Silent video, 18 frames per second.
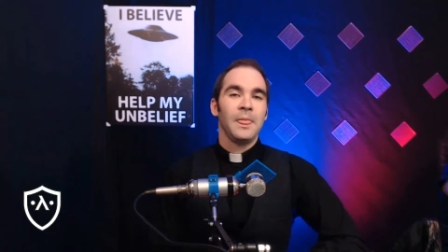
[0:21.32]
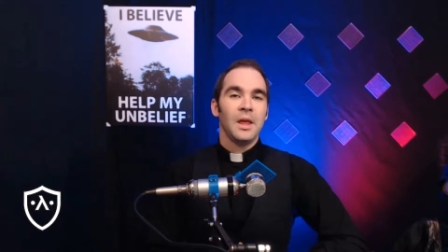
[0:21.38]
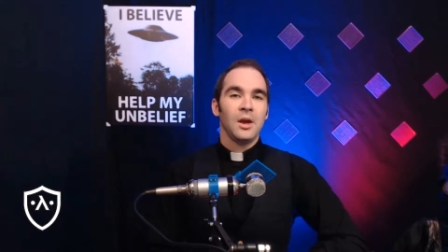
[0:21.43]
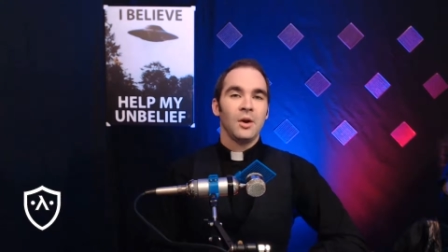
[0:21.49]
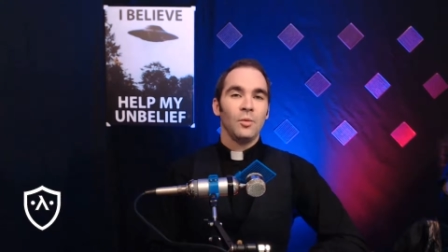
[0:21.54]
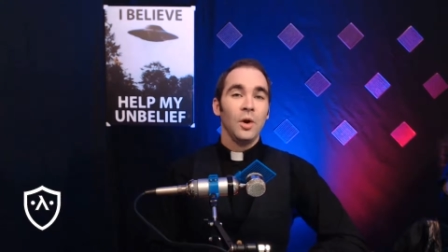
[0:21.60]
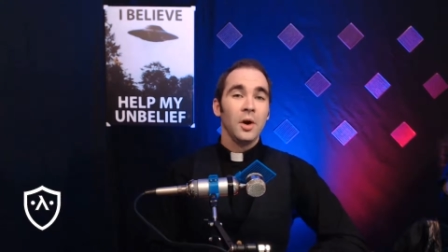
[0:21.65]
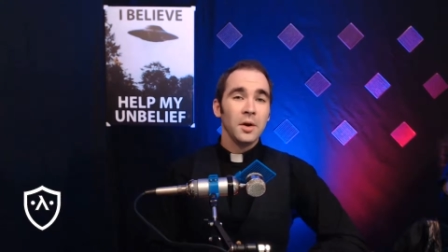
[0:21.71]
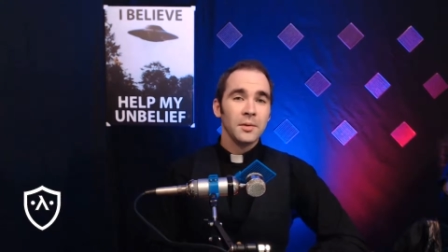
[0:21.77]

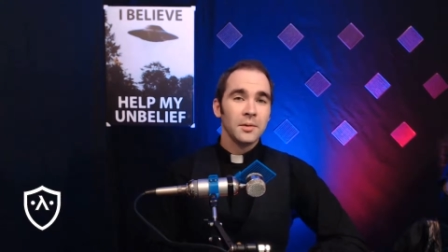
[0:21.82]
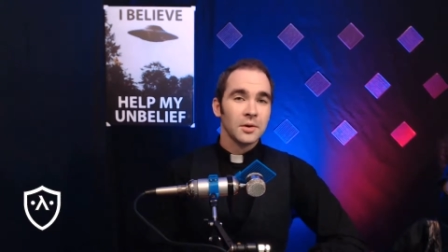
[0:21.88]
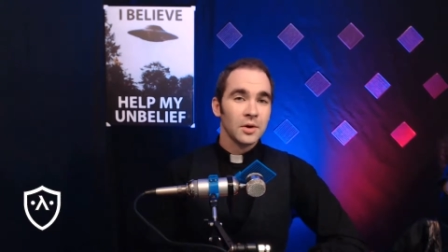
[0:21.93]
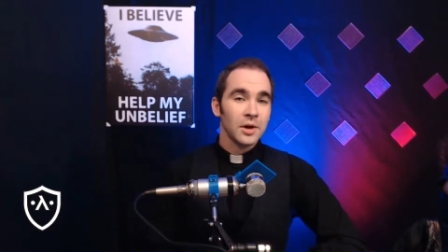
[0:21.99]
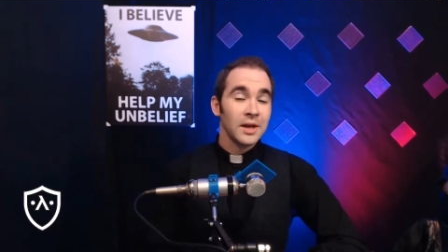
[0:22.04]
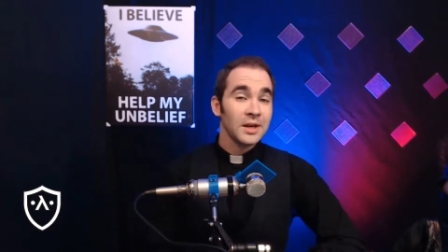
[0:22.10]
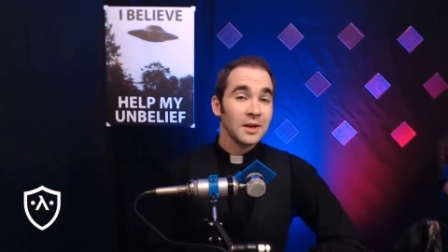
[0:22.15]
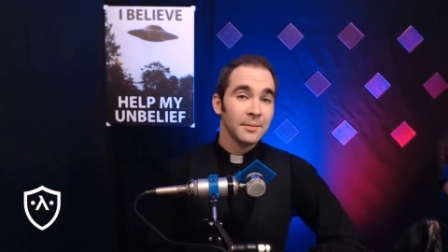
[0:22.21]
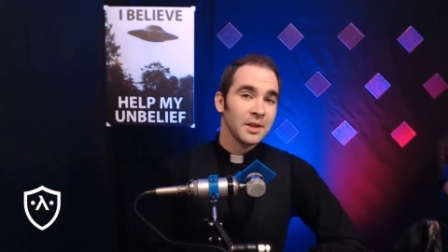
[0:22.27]
Welcome to
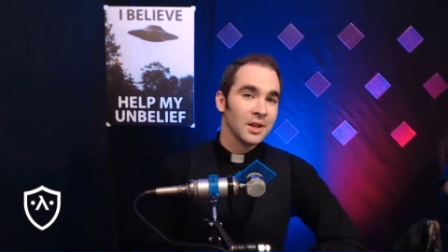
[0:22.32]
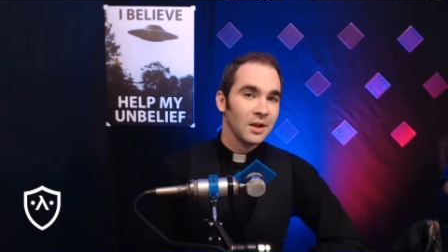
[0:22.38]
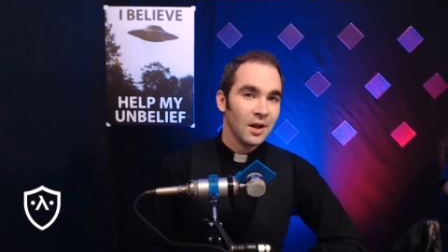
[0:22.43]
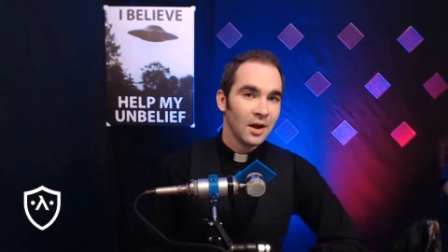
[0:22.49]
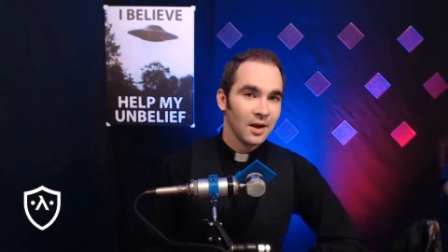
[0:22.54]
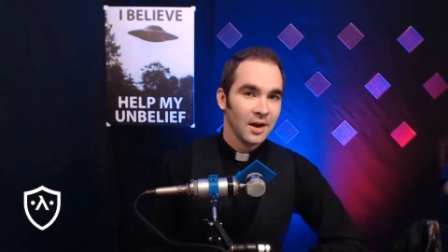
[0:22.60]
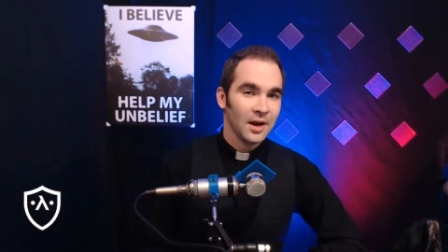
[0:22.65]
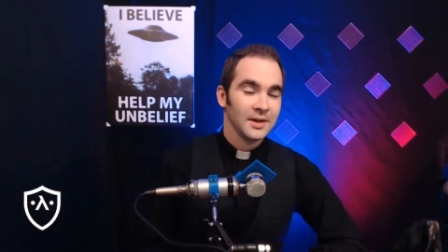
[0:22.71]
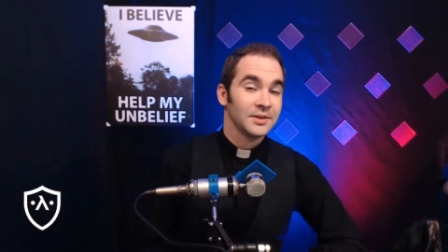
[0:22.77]
Kingdom of the
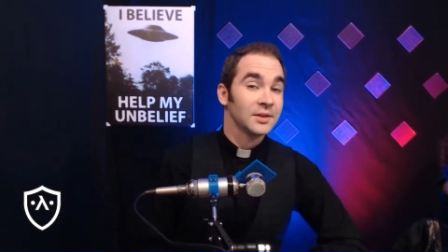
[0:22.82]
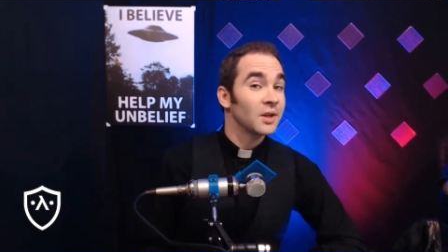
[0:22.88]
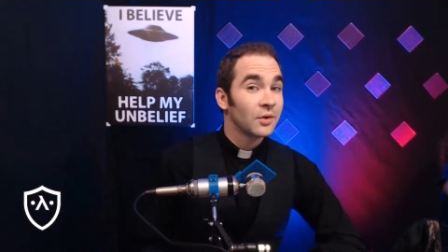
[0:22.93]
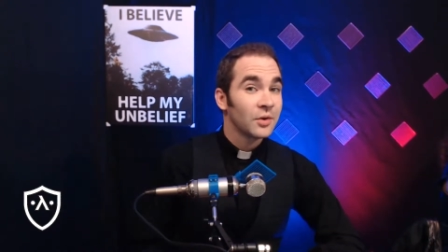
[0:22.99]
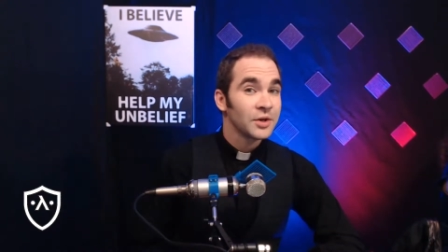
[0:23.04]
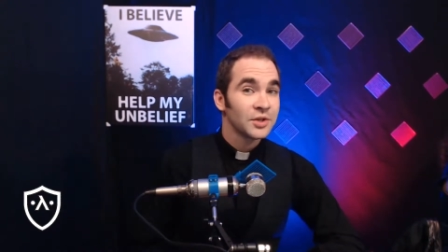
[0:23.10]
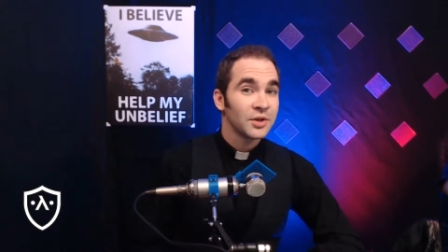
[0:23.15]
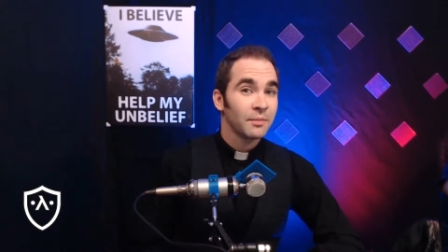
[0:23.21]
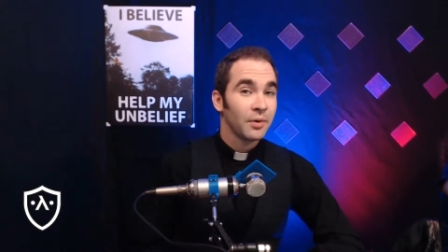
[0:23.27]
Logos, a
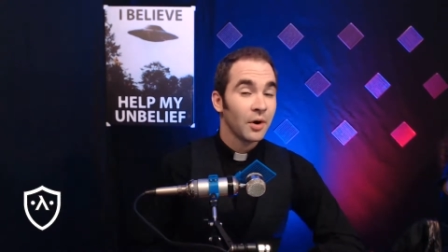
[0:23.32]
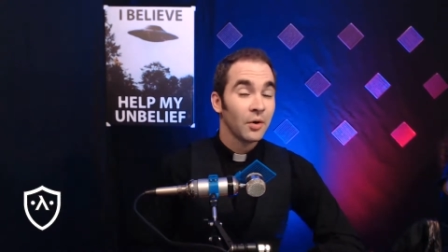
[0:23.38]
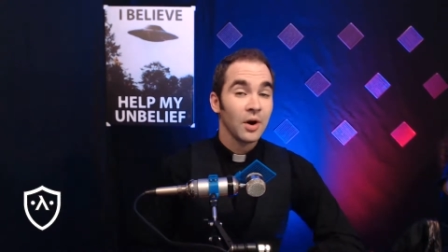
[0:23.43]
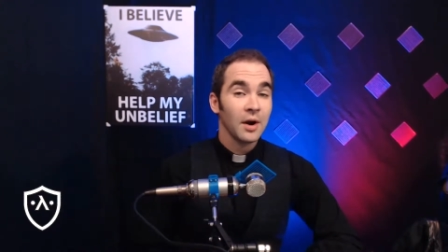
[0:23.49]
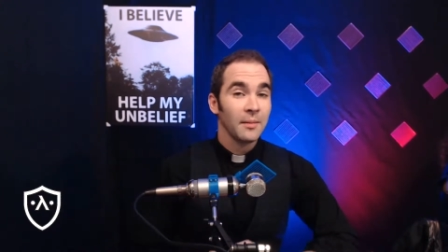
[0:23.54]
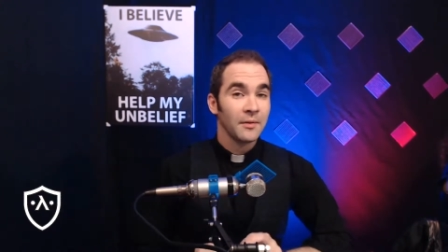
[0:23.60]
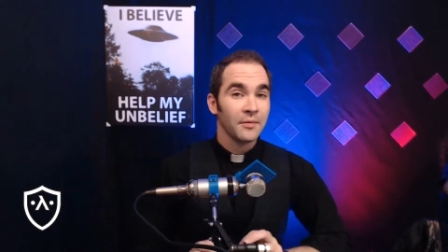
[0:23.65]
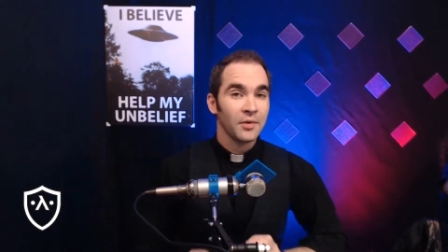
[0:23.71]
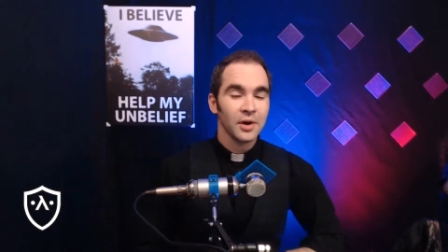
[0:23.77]
Christian
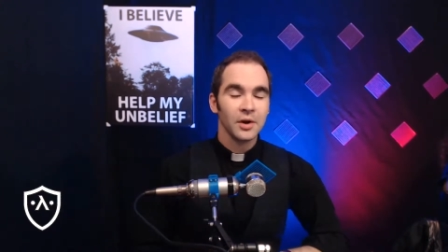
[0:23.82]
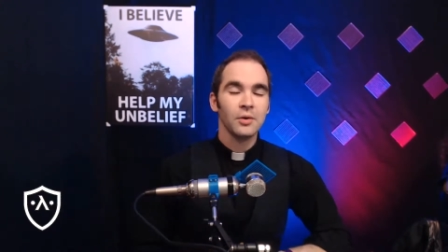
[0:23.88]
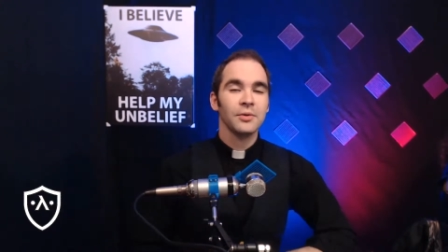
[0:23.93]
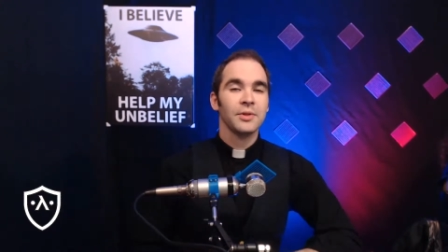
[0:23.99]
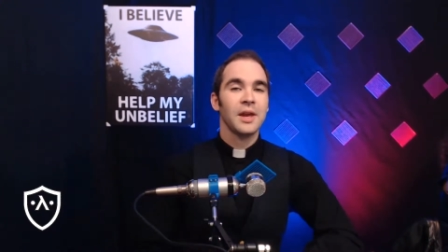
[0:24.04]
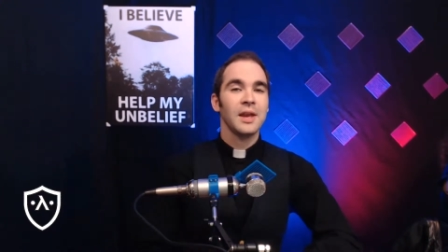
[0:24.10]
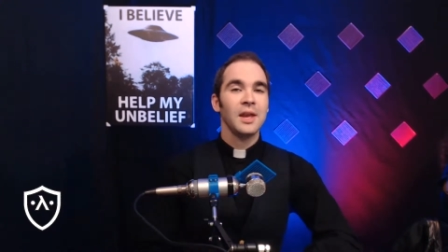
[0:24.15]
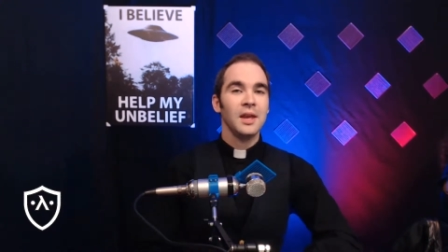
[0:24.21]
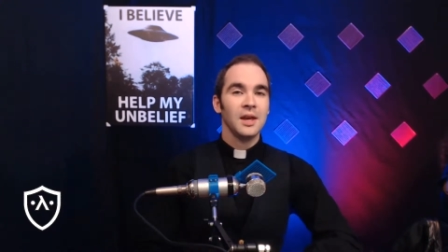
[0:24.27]
program of critical
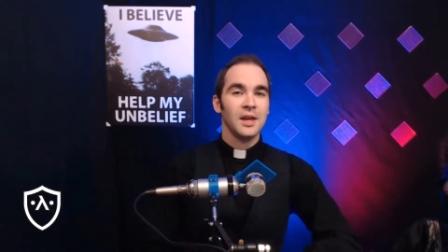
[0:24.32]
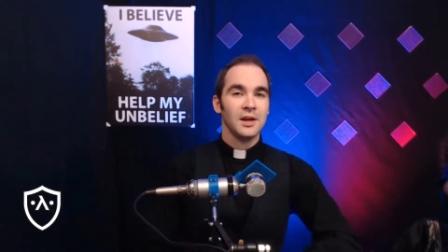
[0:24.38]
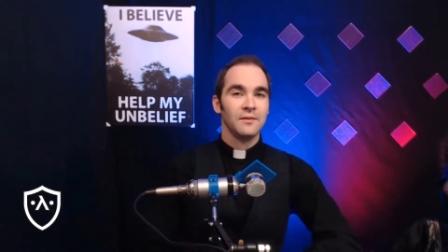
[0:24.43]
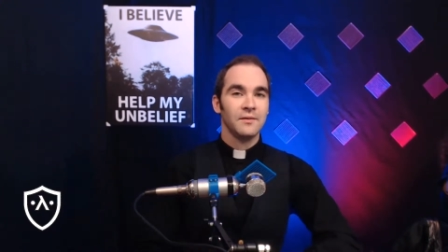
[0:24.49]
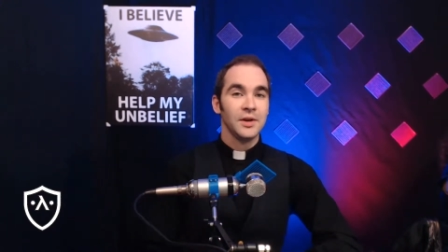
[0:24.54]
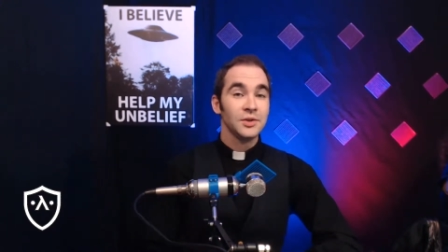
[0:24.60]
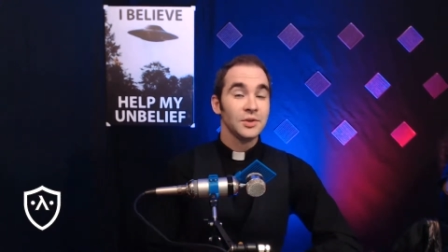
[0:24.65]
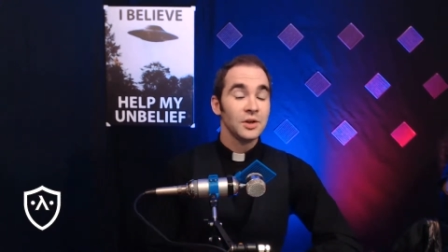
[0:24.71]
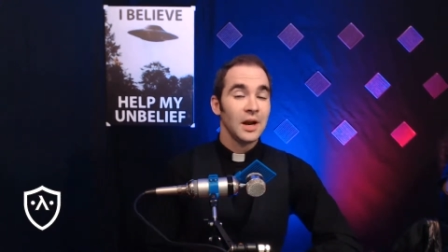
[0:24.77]
thinking and
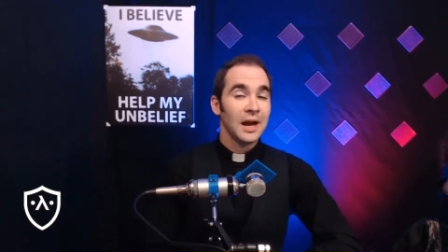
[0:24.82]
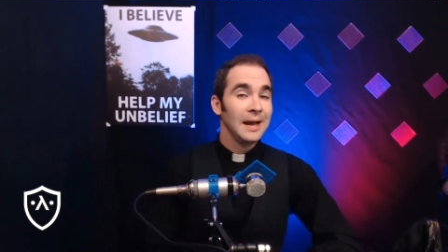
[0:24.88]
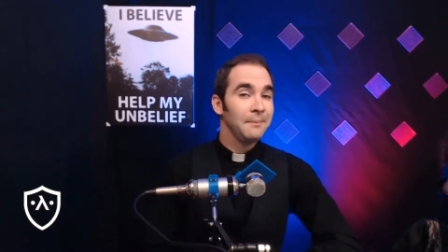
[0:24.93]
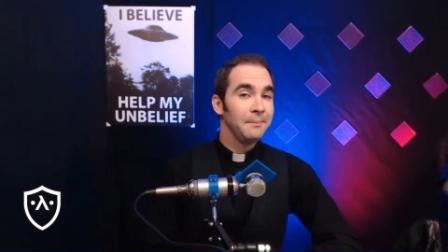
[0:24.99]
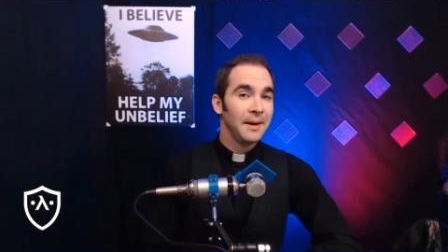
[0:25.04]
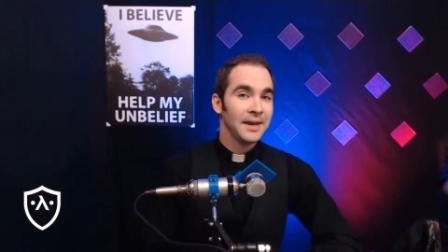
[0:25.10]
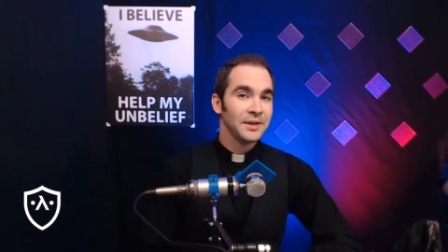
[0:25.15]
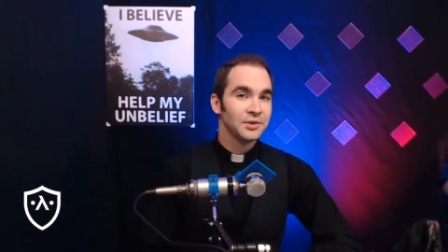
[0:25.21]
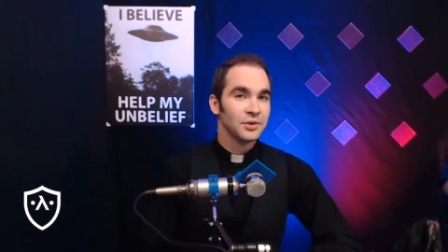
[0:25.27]
adventure. I'm
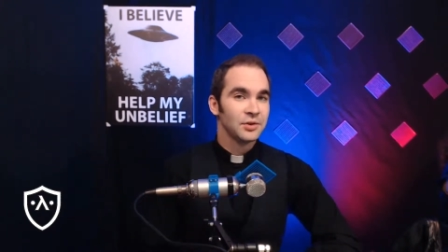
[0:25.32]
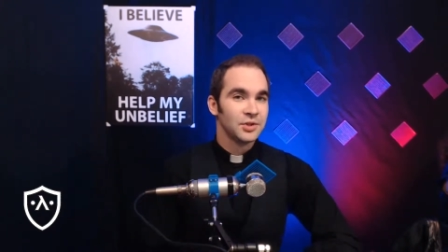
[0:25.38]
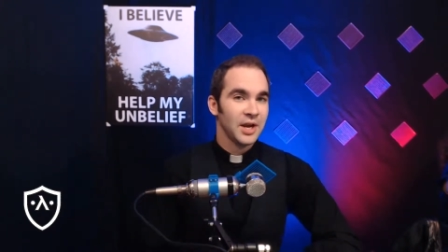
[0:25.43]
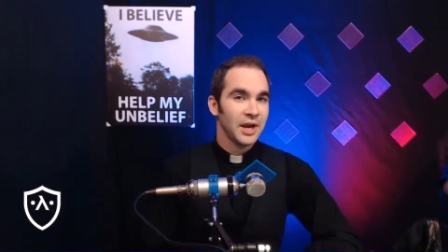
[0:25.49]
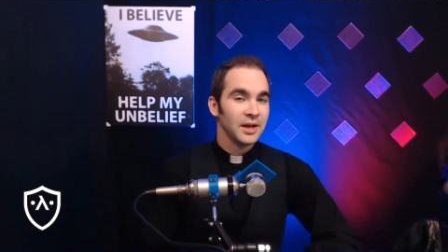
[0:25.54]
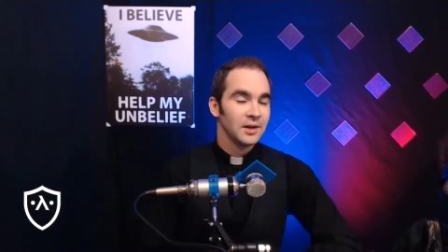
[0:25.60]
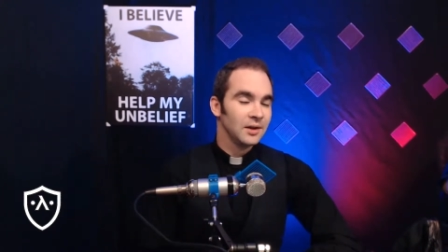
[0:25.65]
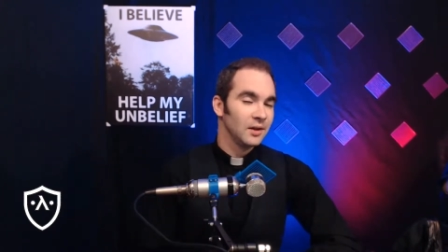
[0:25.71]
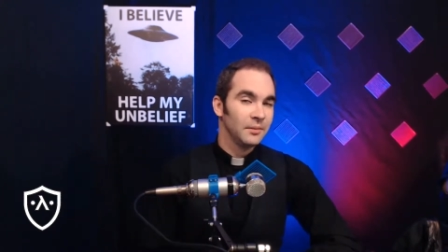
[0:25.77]
Pastor
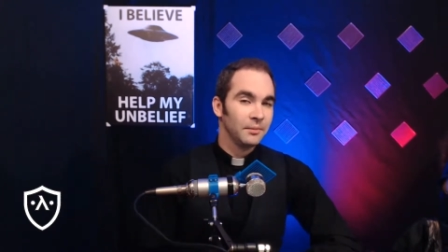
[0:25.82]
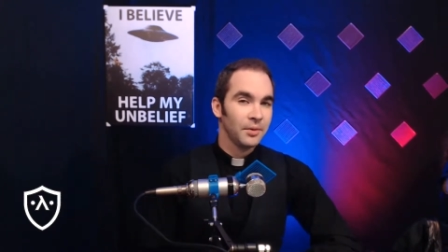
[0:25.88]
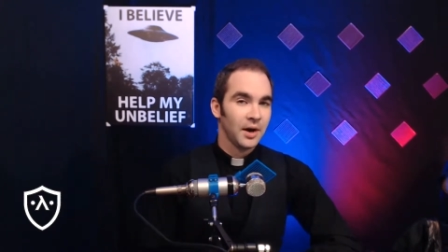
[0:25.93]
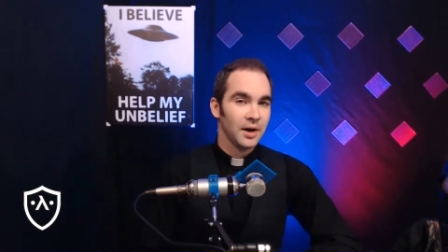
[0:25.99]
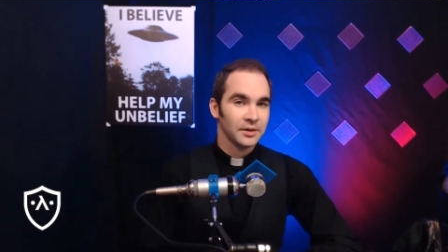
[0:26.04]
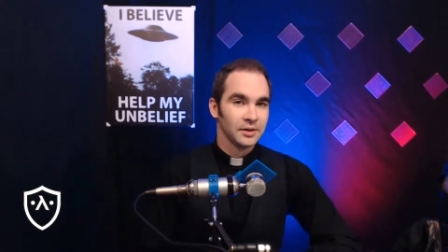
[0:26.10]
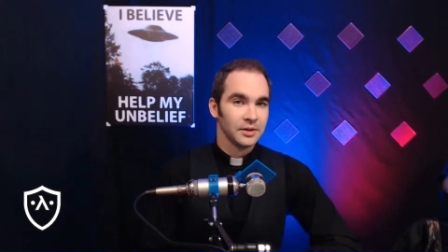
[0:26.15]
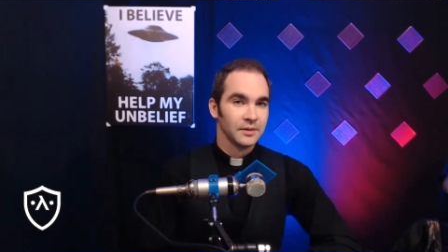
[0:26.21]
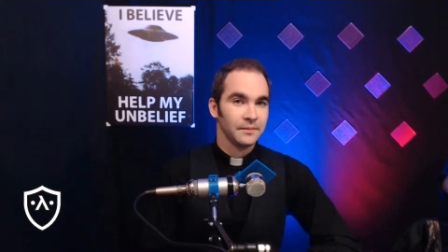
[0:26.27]
Jay Dylan
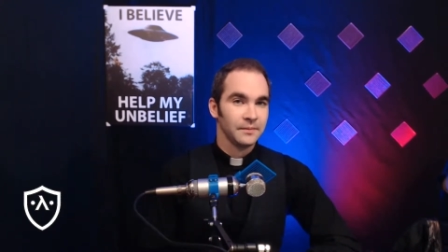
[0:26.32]
Proctor.